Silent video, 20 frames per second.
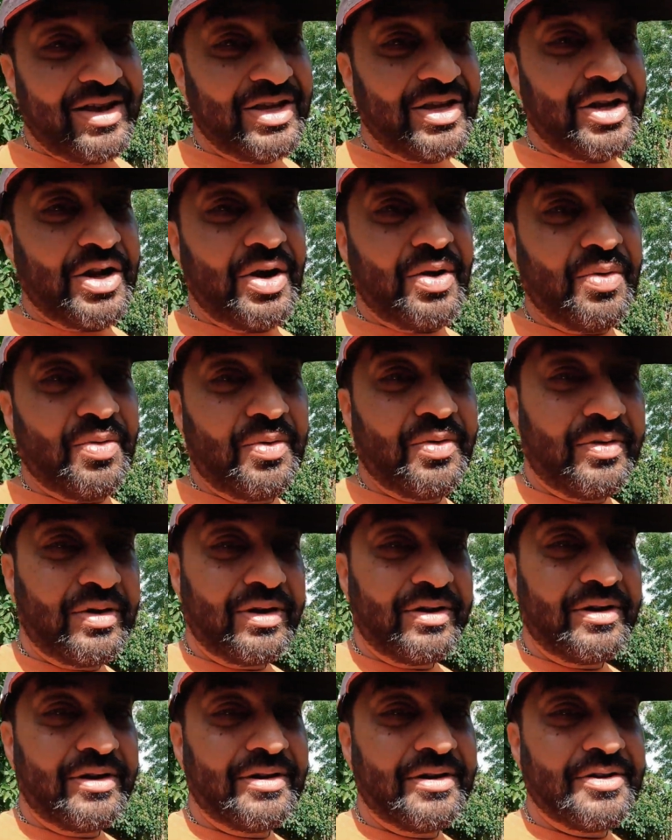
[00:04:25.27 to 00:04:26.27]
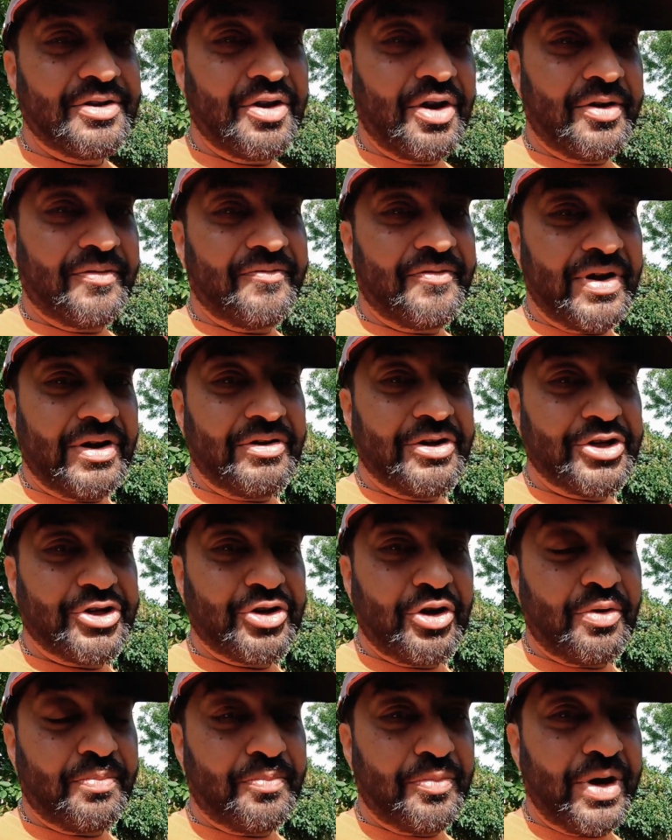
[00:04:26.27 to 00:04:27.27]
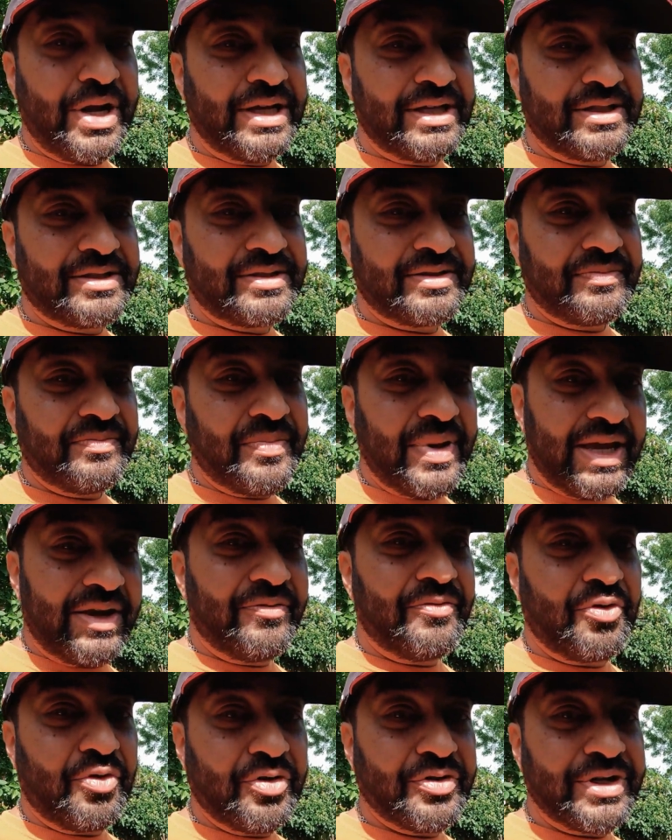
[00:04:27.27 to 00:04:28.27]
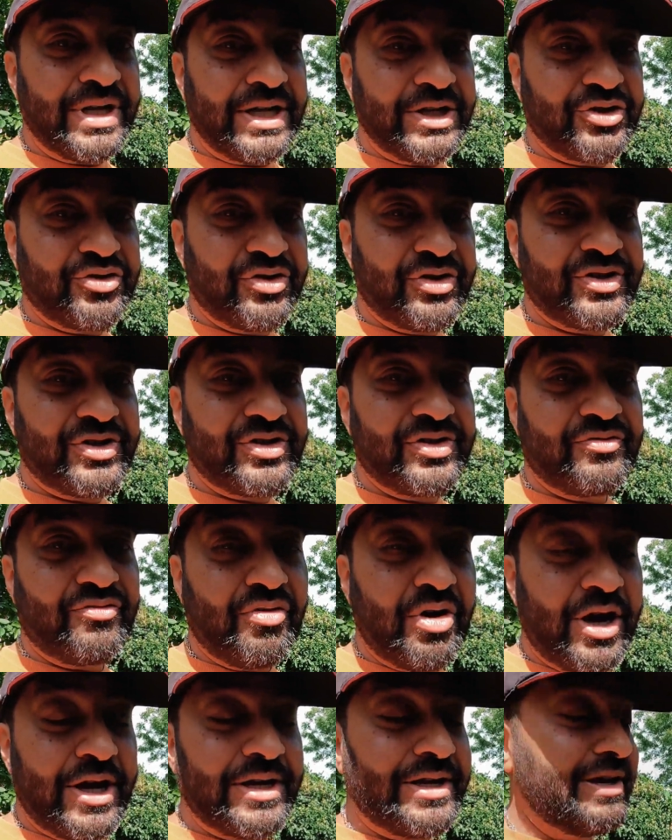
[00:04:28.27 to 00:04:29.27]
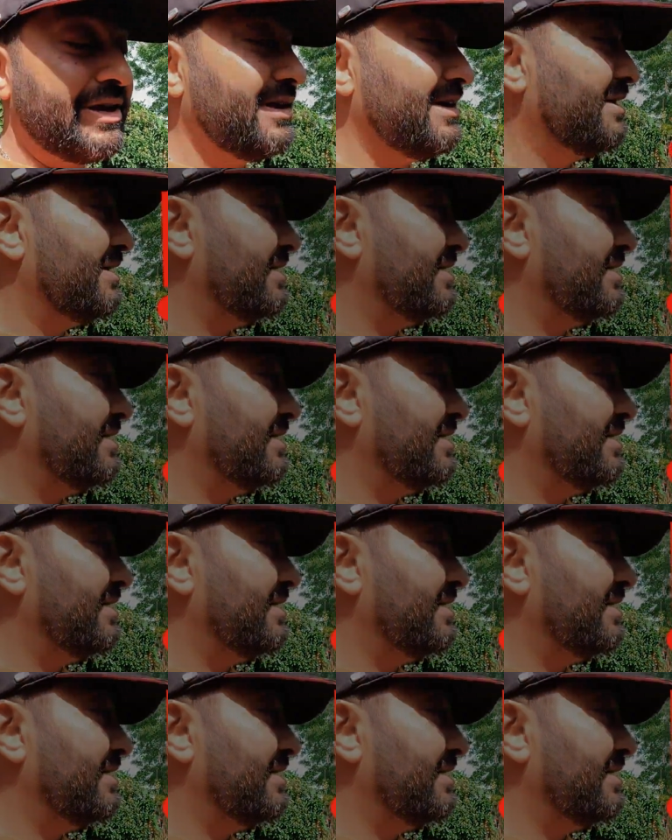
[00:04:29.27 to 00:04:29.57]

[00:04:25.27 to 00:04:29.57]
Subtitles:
you know, not very sharp brakes make for a dangerous ride.